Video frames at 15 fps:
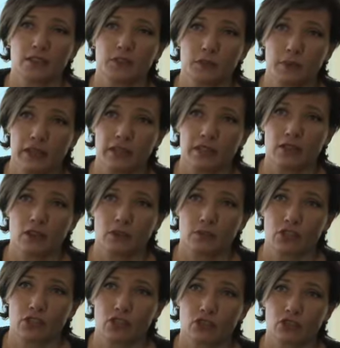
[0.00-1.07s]
of spending time
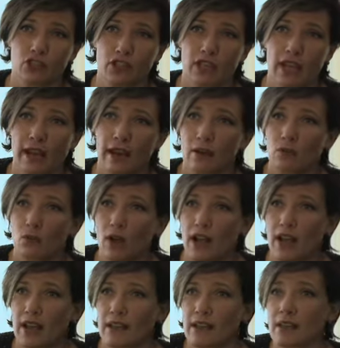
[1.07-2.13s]
with children
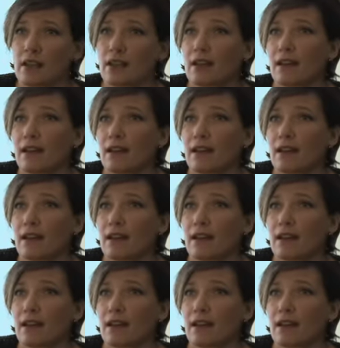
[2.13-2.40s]
outweigh